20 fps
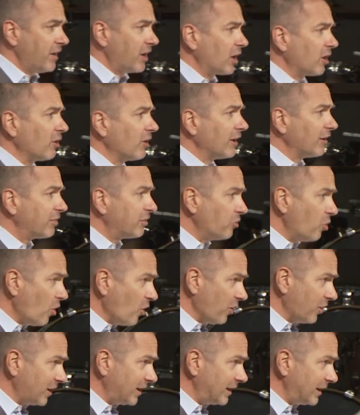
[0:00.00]
that our
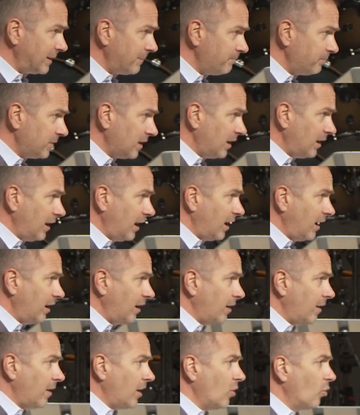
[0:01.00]
authority
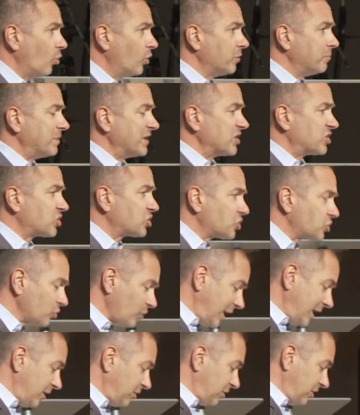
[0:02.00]
would be
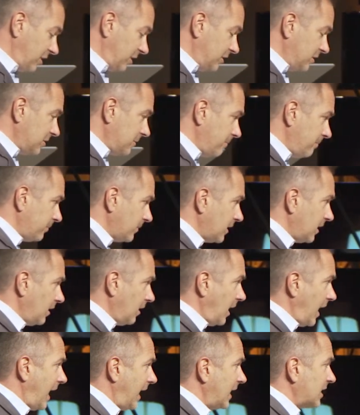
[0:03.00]
strengthened.
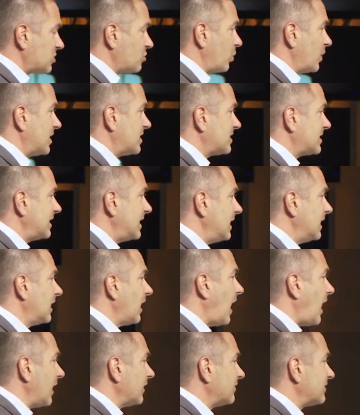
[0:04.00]
And as we see
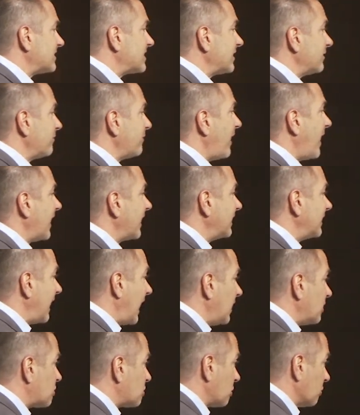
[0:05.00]
God's divine
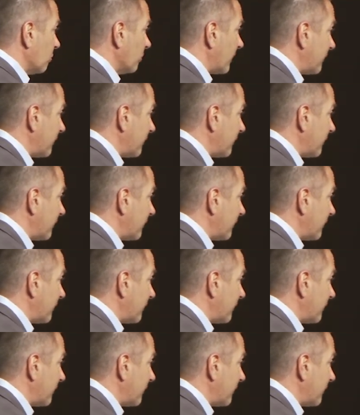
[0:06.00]
nature